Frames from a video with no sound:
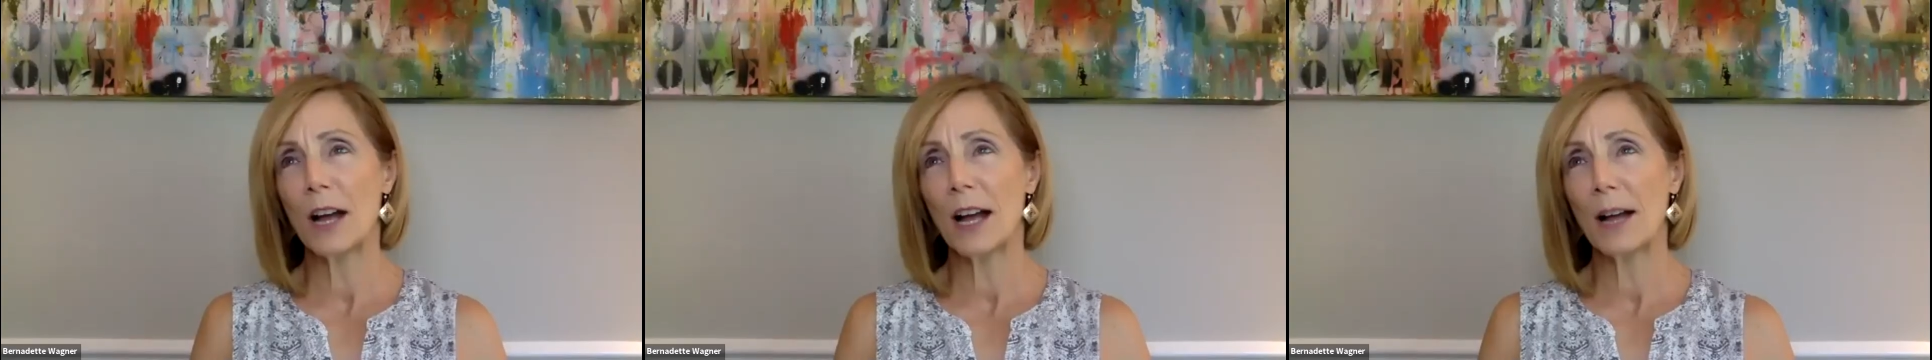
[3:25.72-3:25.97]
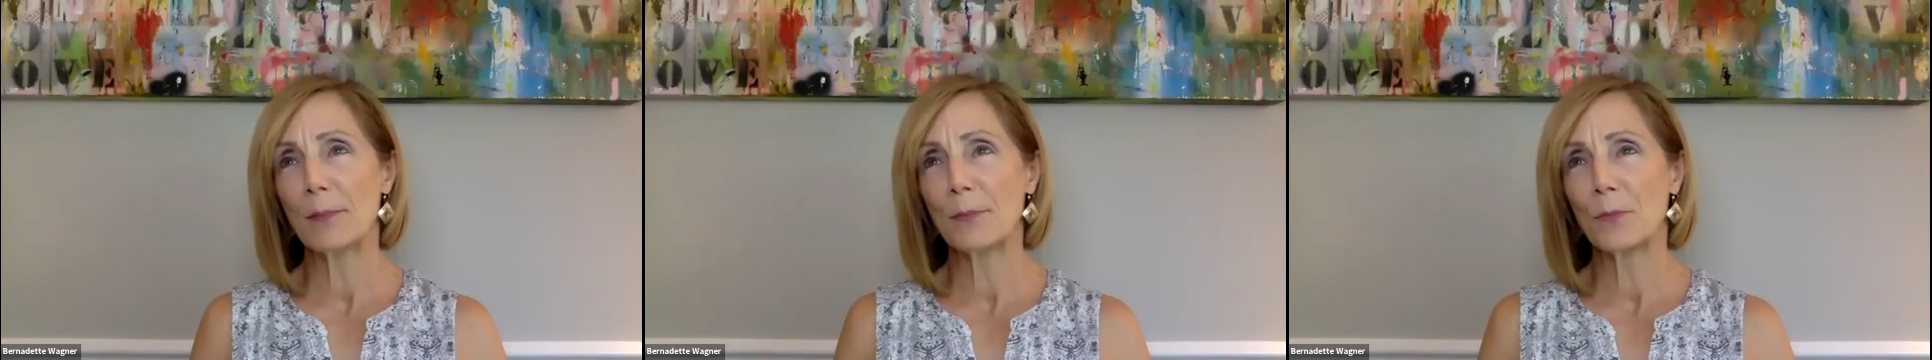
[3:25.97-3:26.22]

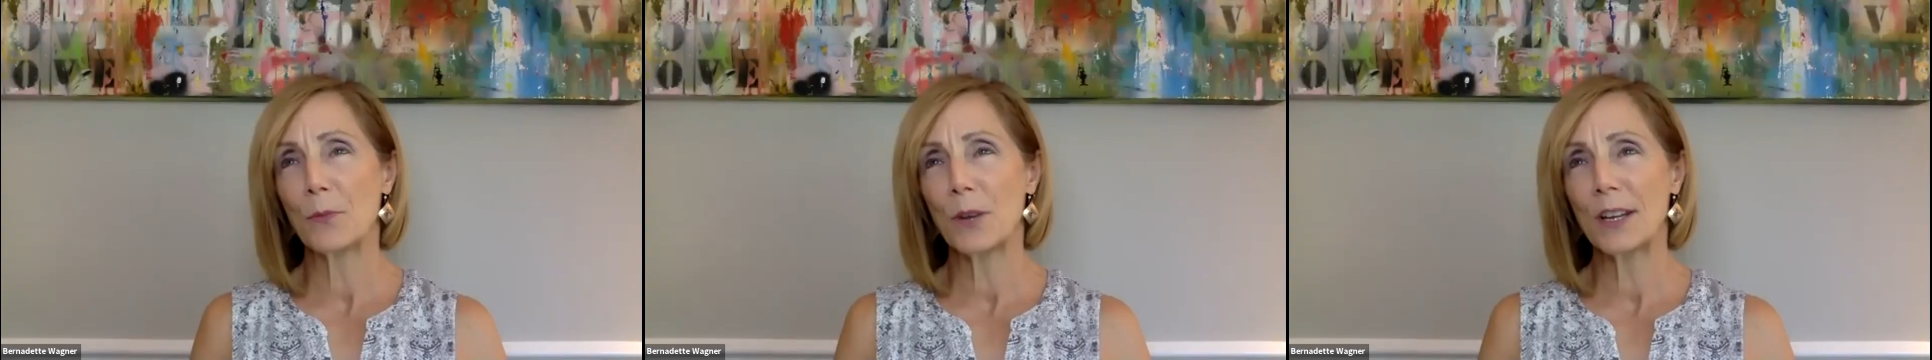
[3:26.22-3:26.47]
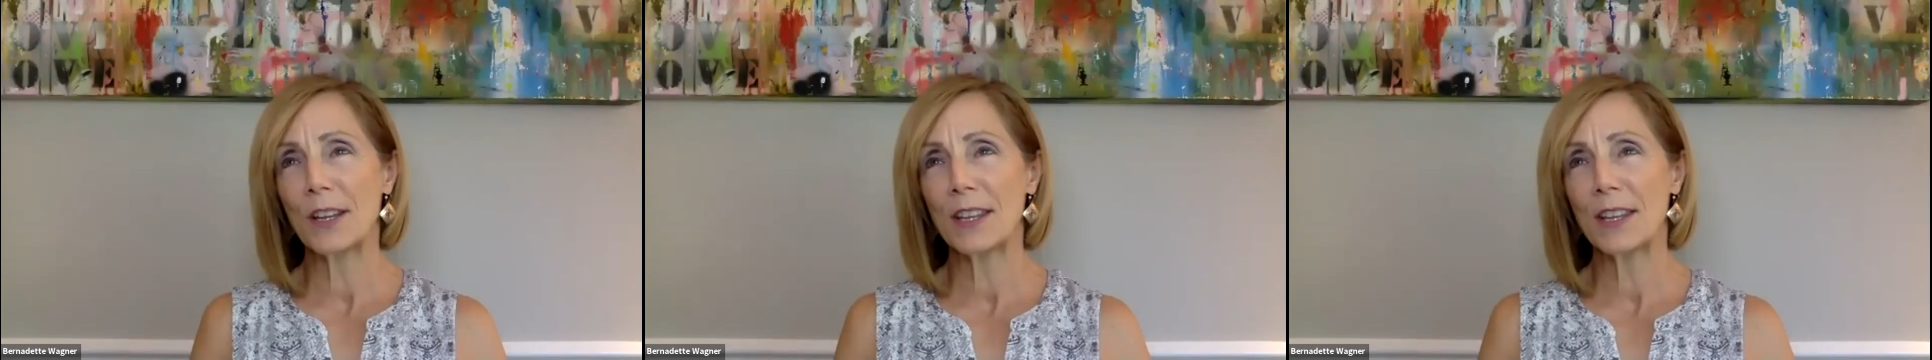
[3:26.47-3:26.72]
um, one
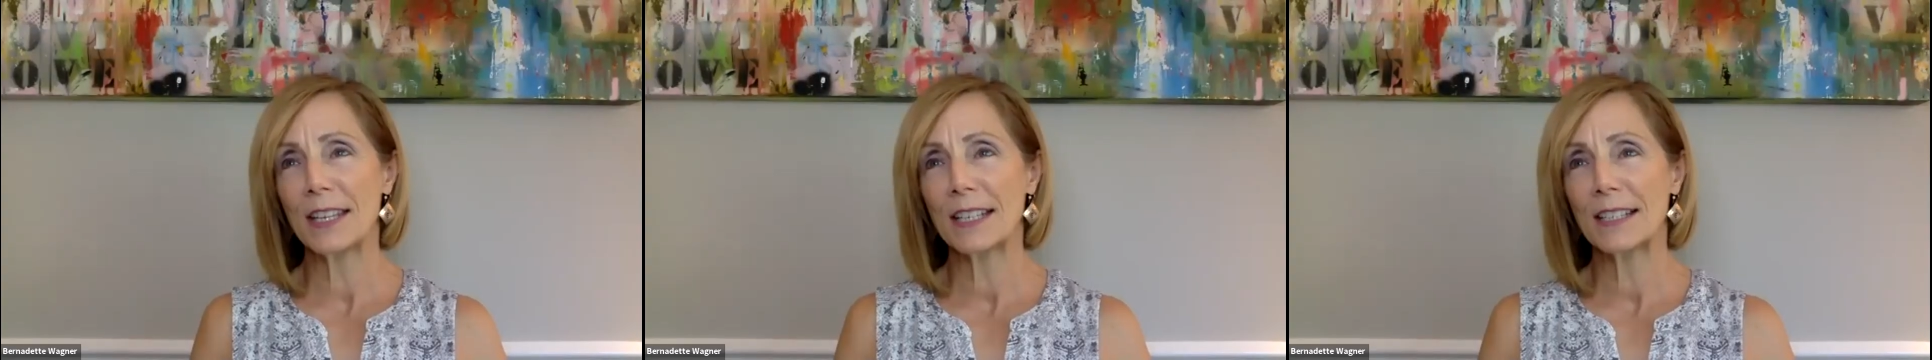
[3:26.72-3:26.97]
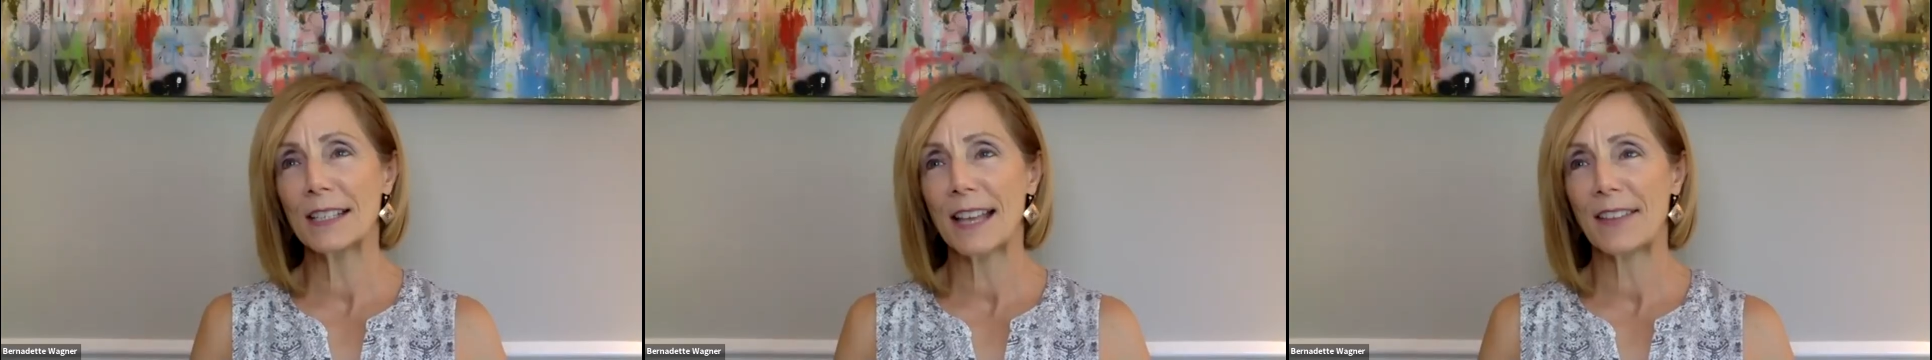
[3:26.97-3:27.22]
of the
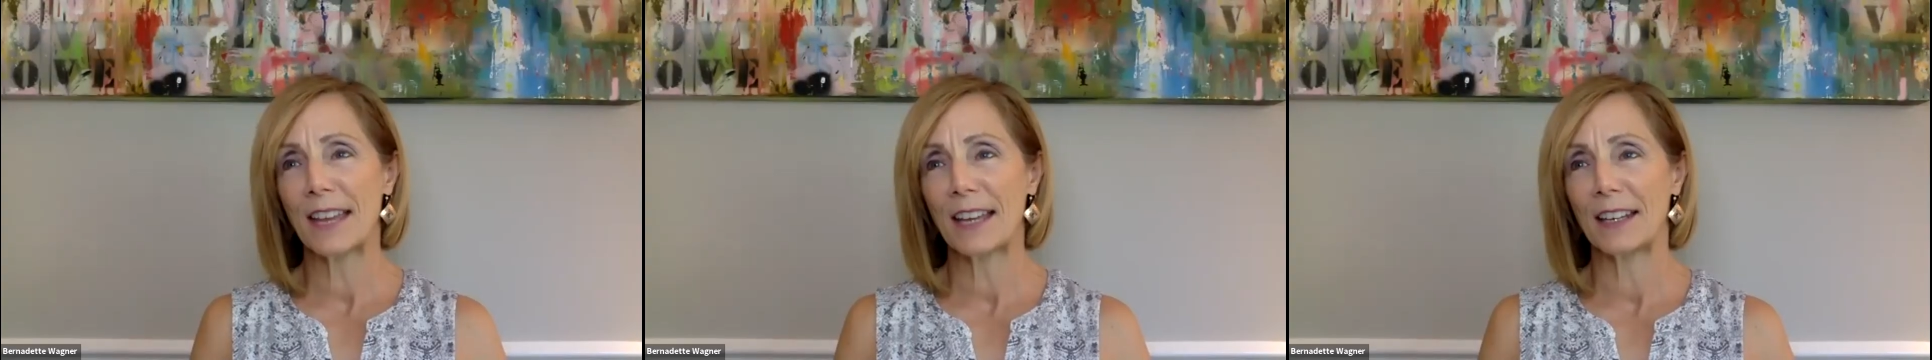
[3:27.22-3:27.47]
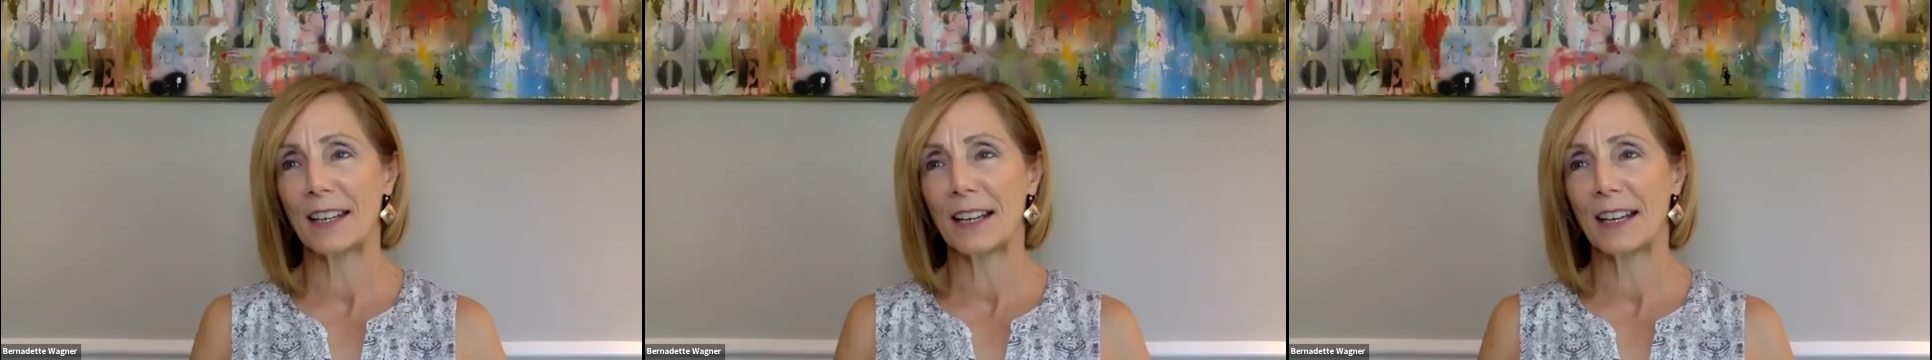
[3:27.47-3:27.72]
things that
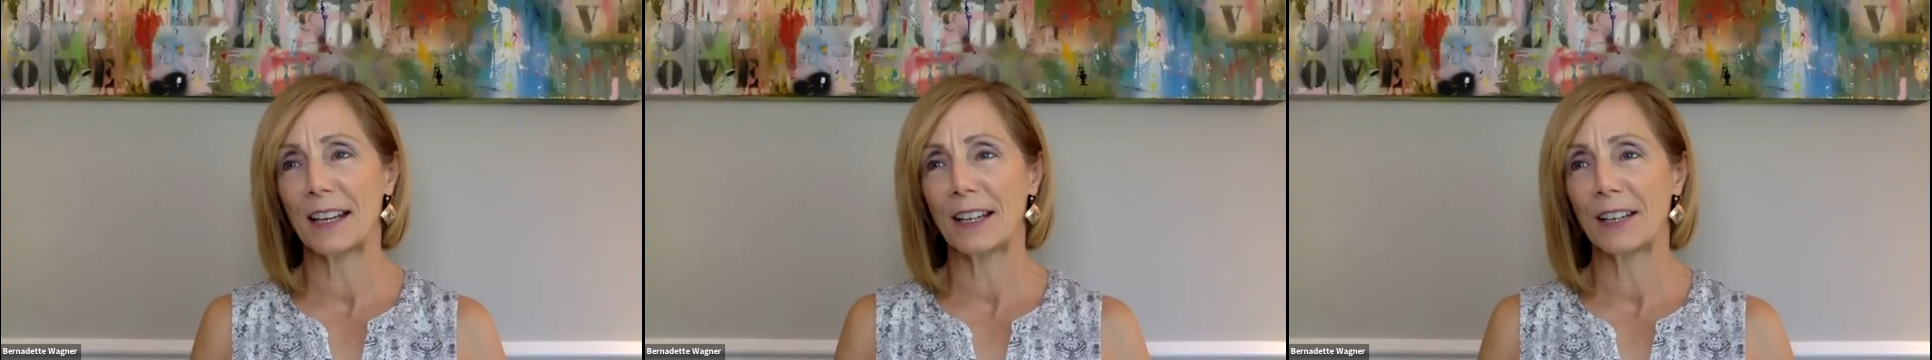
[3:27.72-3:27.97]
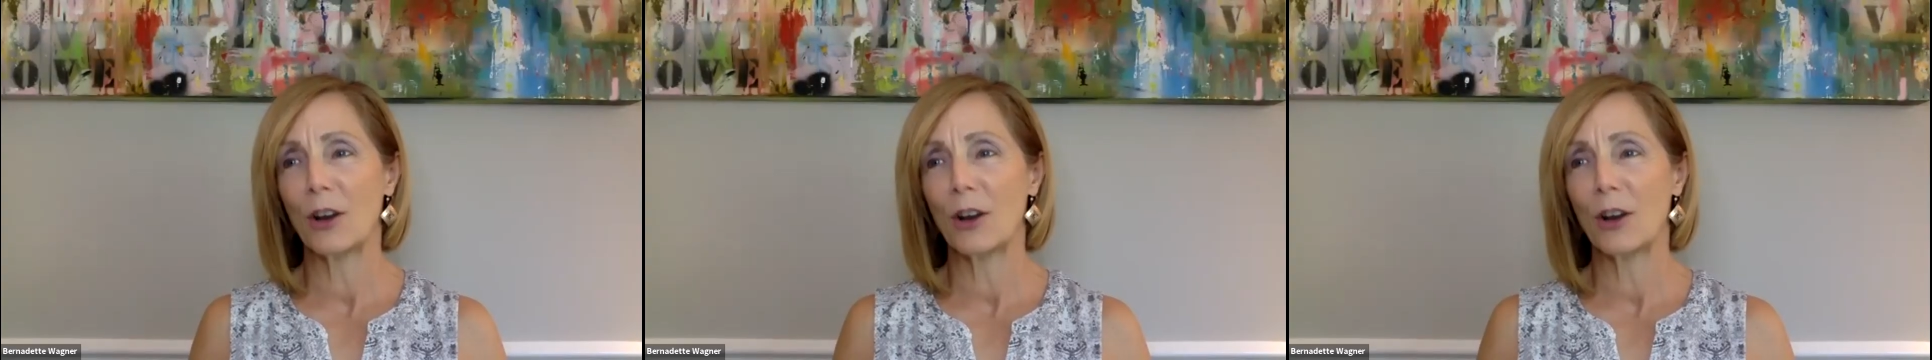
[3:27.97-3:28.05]
that uh,